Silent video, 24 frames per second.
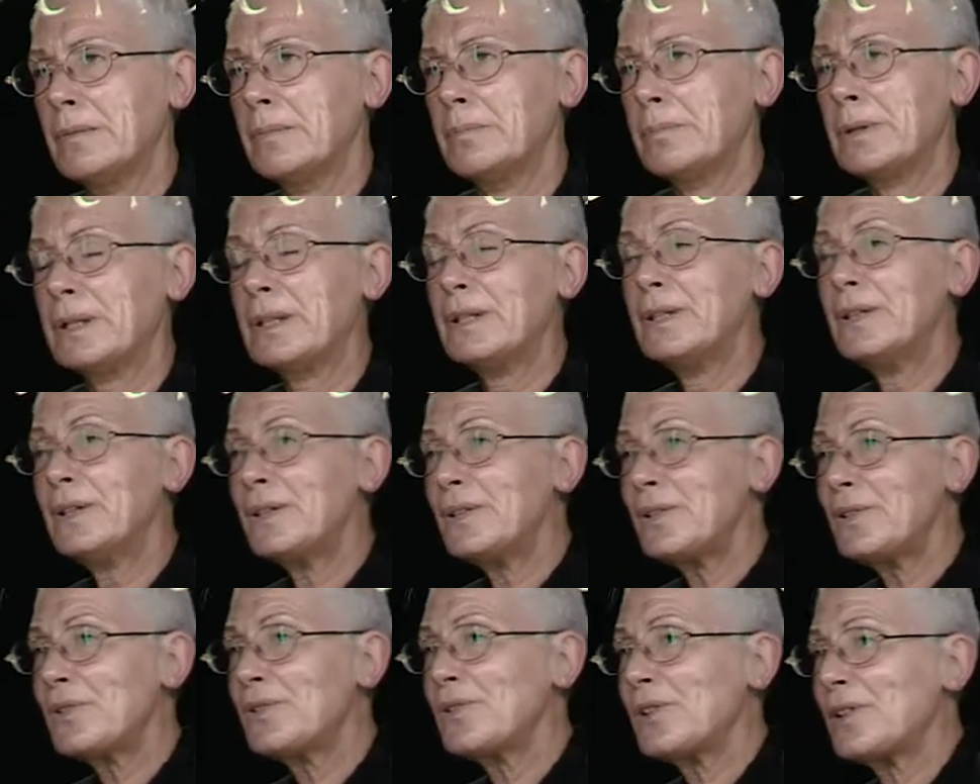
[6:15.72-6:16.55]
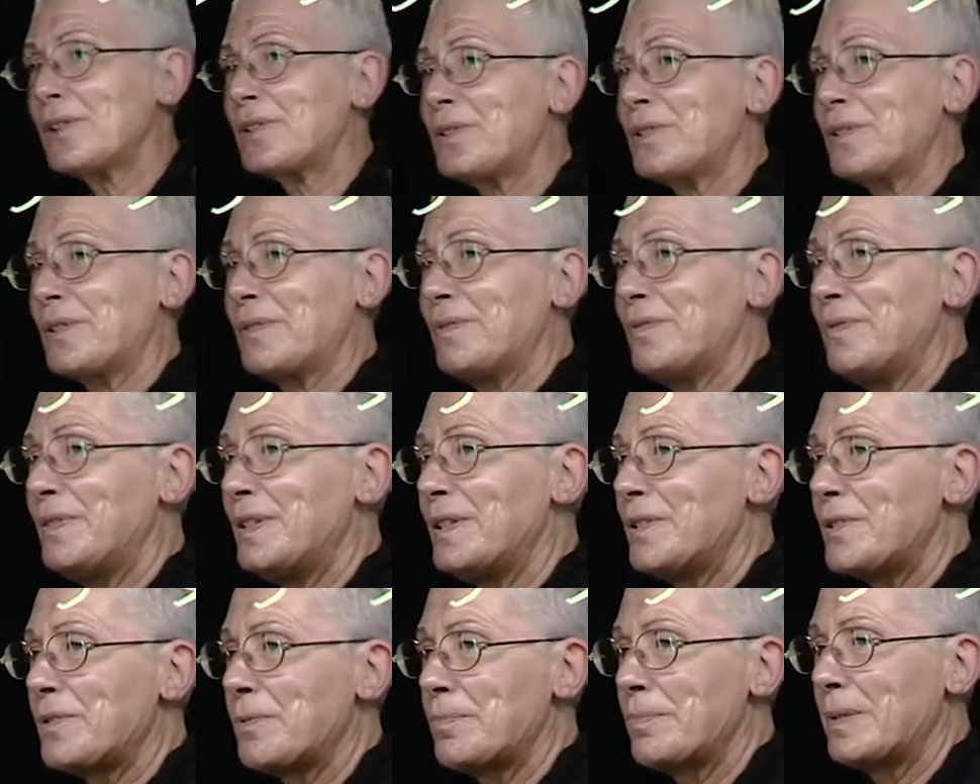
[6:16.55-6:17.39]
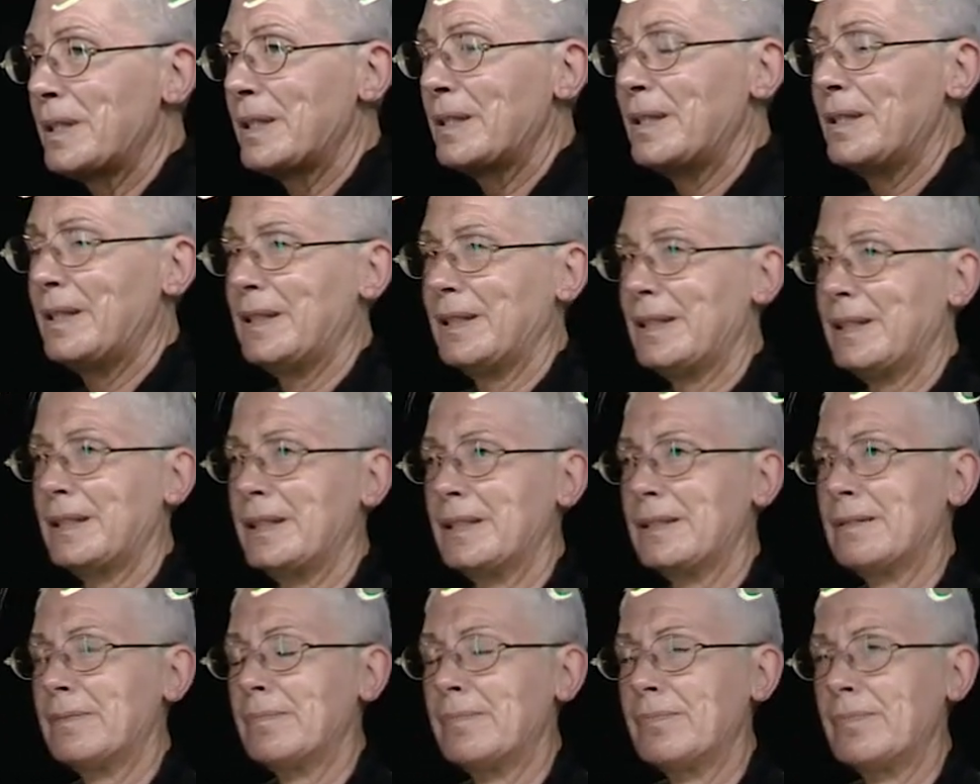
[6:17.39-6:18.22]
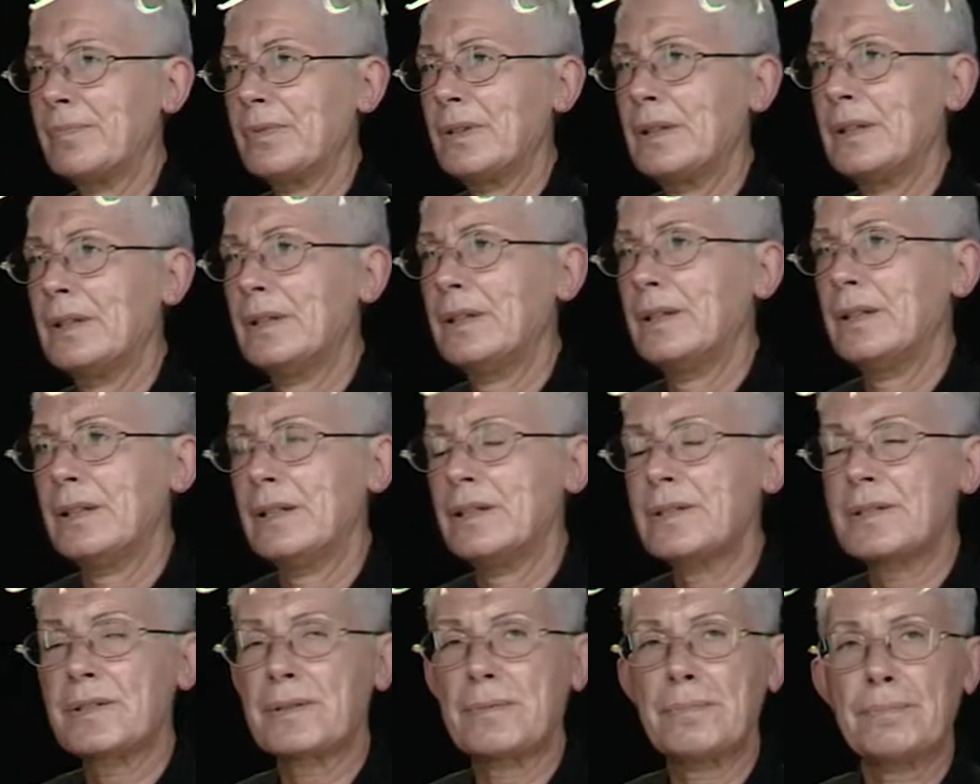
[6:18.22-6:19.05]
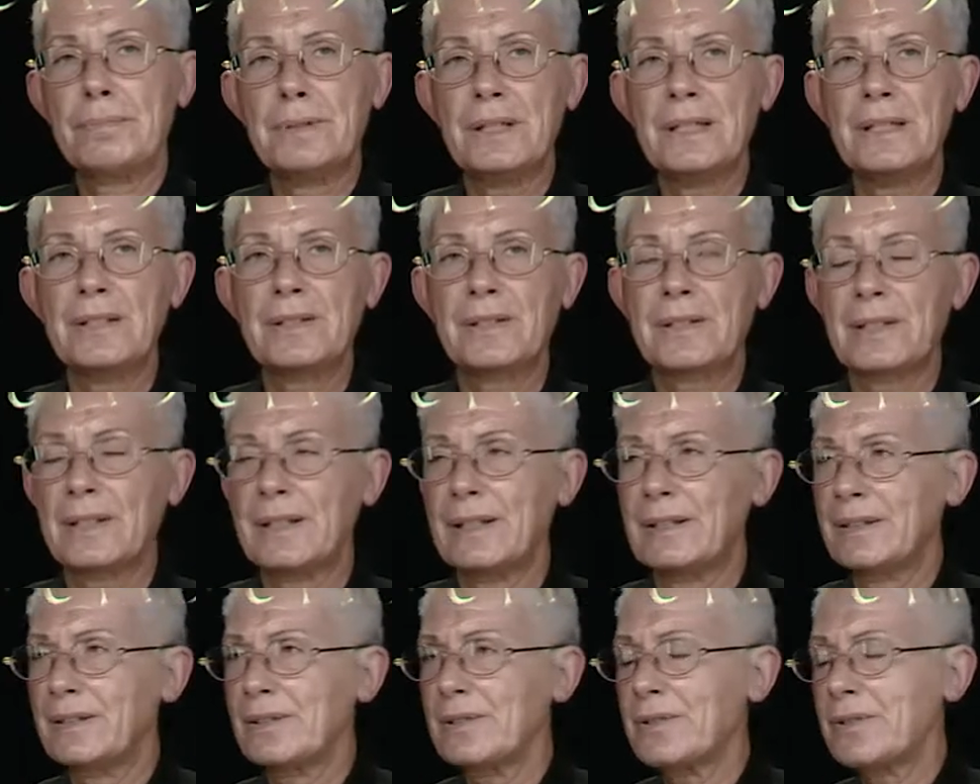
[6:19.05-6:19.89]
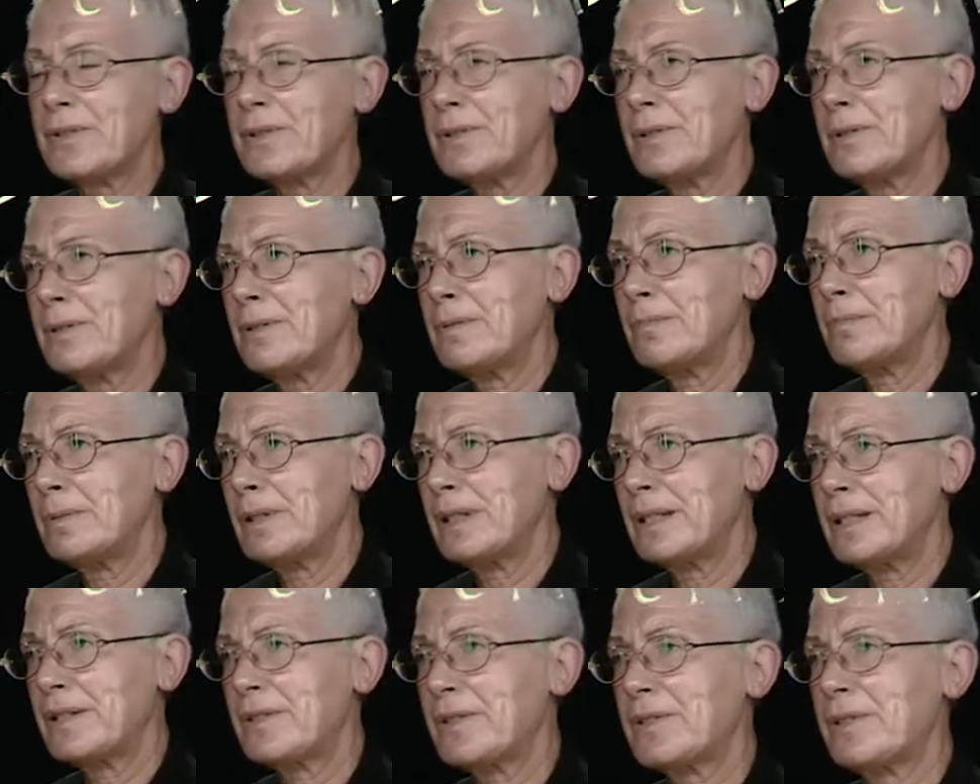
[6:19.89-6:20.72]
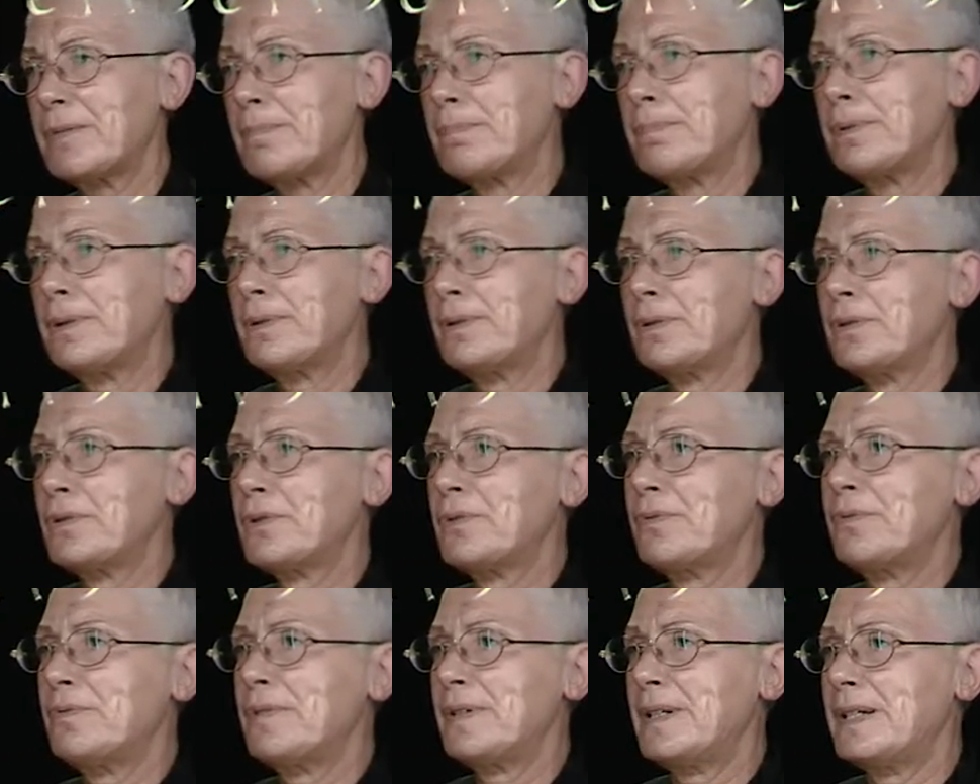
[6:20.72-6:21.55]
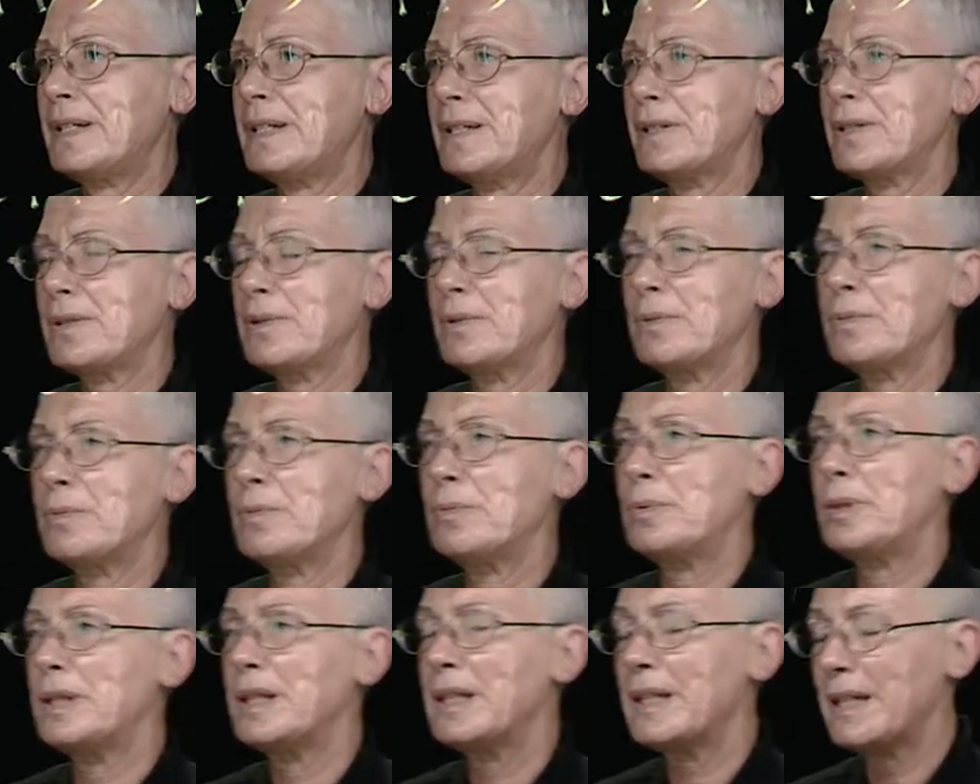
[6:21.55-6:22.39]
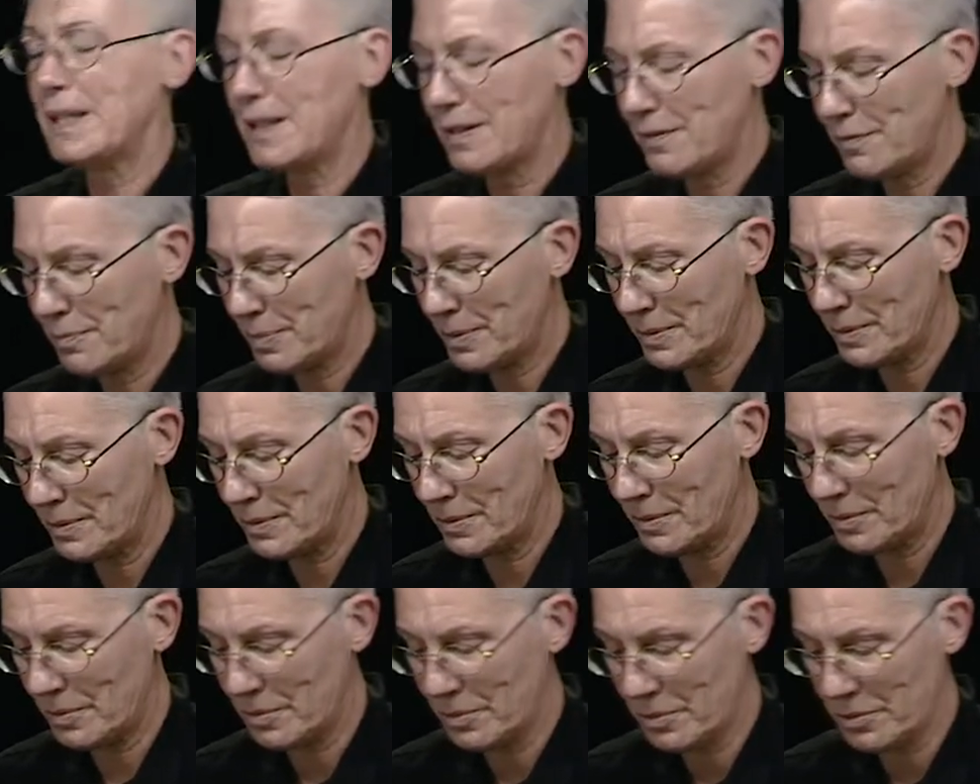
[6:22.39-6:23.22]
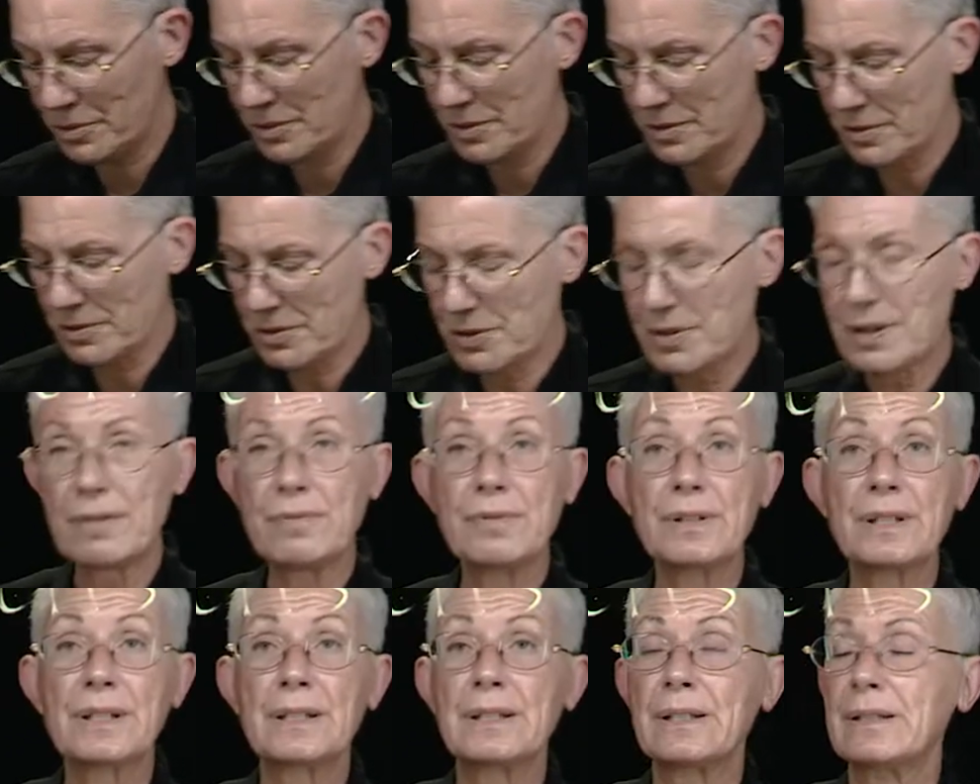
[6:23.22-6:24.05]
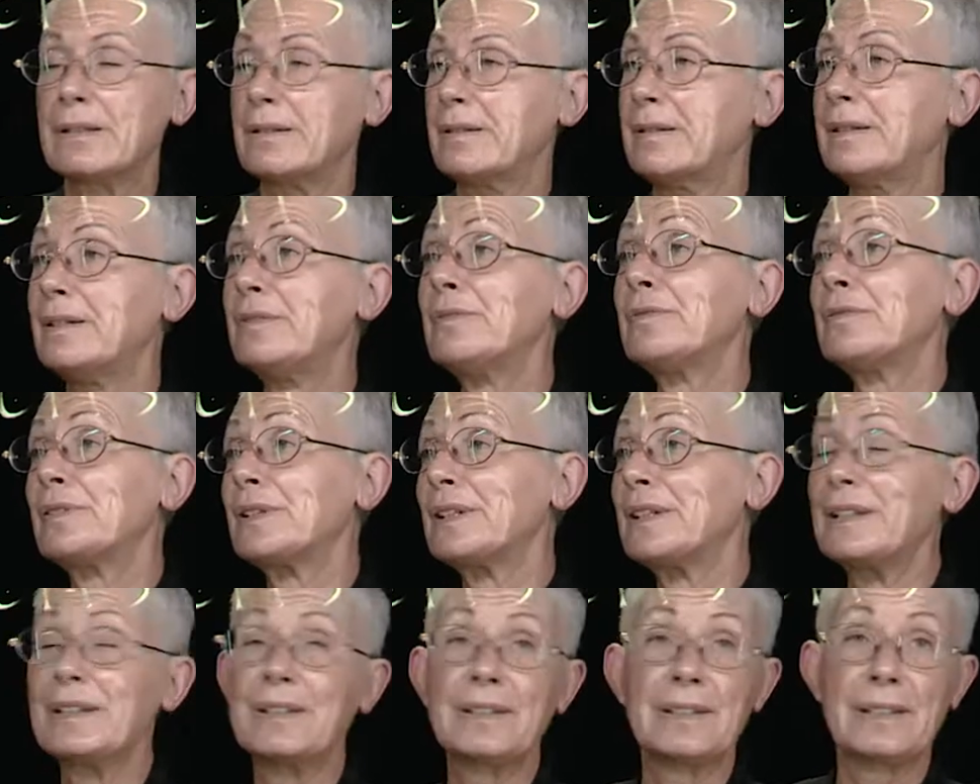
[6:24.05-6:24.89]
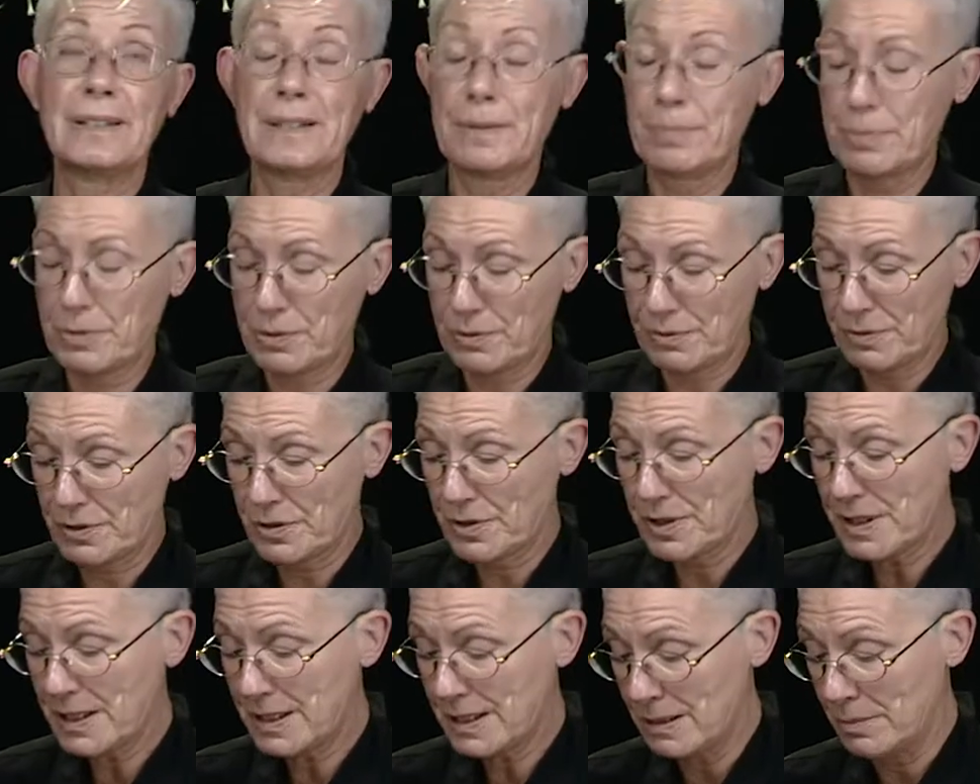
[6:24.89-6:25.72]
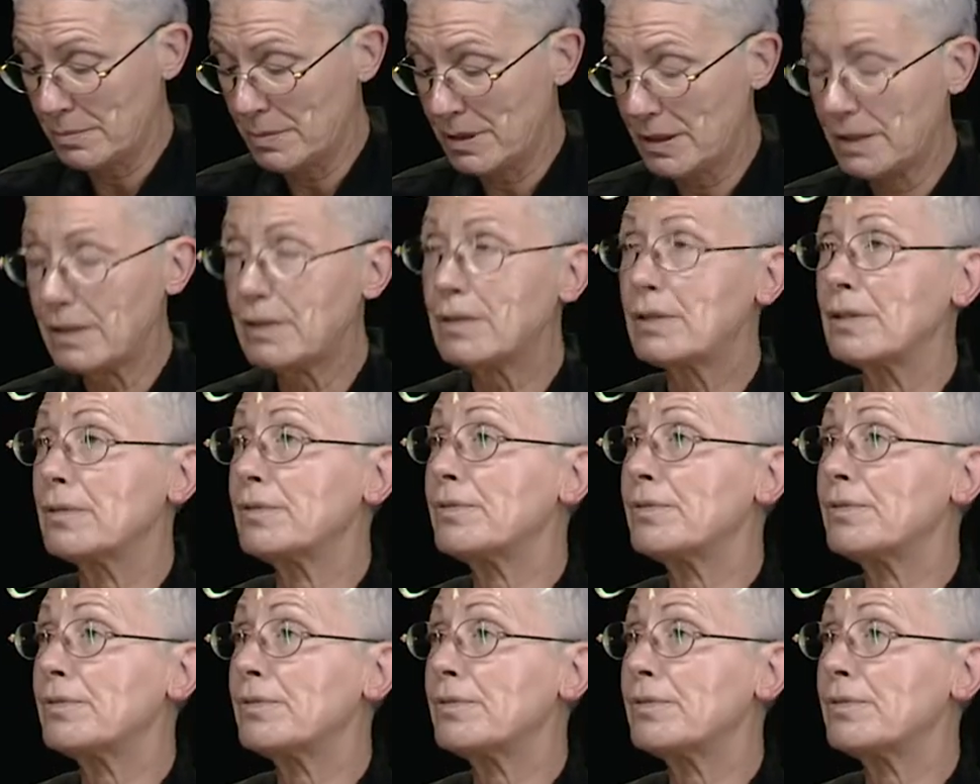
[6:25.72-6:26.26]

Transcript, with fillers: But not just this material, it's a big thunderstorm. Let's suppose that uh, we have produced uh, several different types of sediment.